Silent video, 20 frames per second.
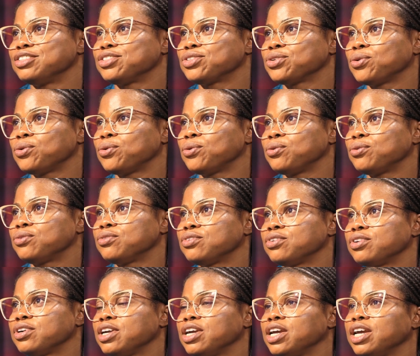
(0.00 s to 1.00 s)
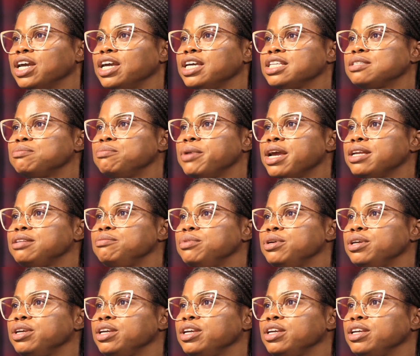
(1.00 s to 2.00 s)
So it made
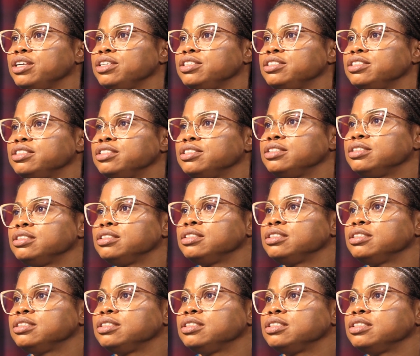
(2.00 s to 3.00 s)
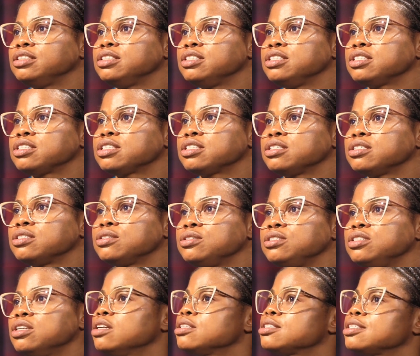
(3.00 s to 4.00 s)
me to
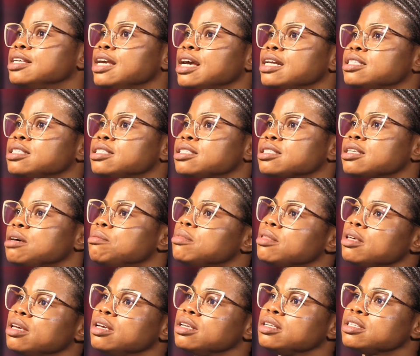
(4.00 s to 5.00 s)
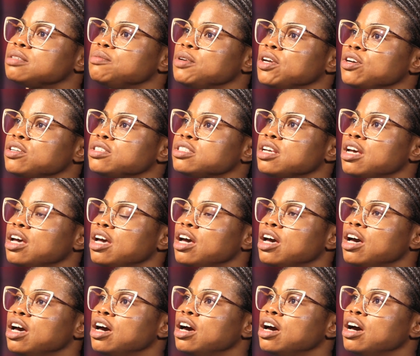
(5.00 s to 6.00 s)
not get some things because
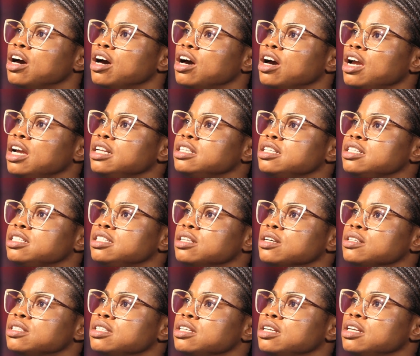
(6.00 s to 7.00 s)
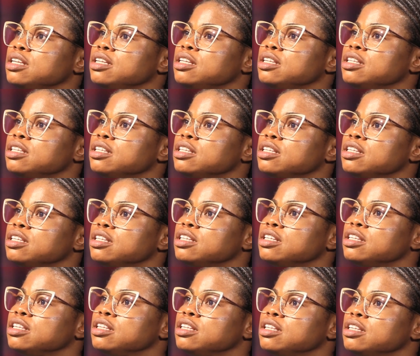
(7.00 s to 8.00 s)
it is not
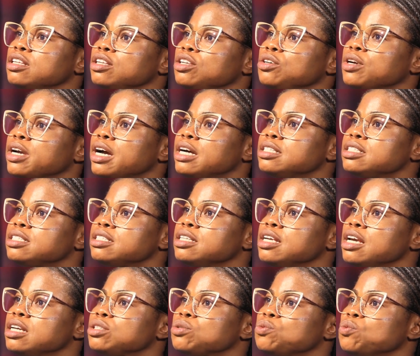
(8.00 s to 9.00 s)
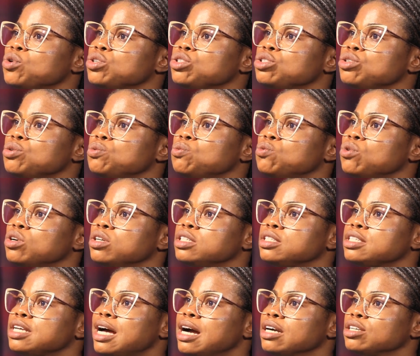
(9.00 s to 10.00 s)
you can't get what you want
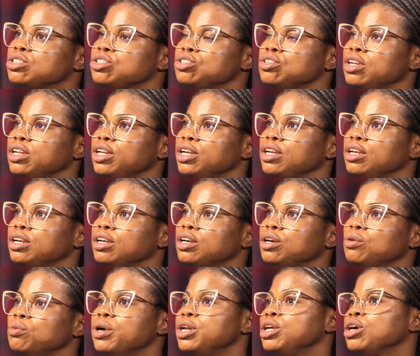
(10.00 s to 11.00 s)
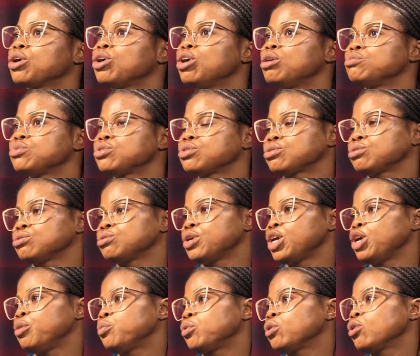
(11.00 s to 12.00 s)
actually when it comes to
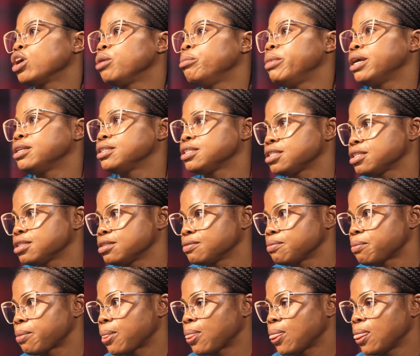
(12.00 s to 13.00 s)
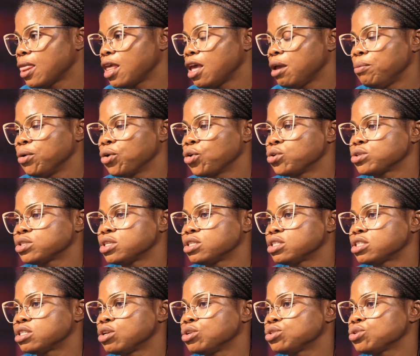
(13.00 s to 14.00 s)
employment because
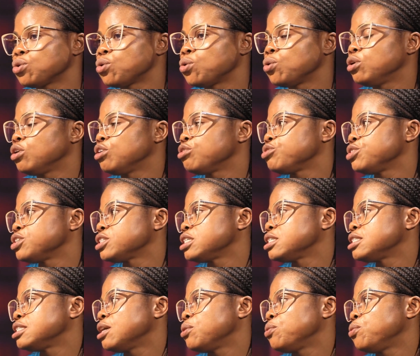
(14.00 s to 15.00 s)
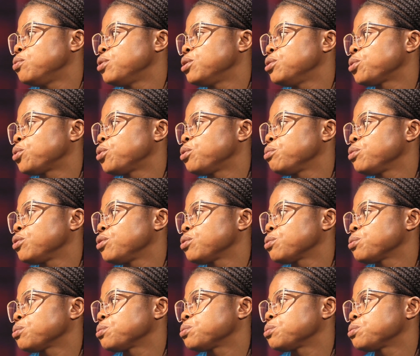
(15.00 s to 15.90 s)
it's not all offices that will welcome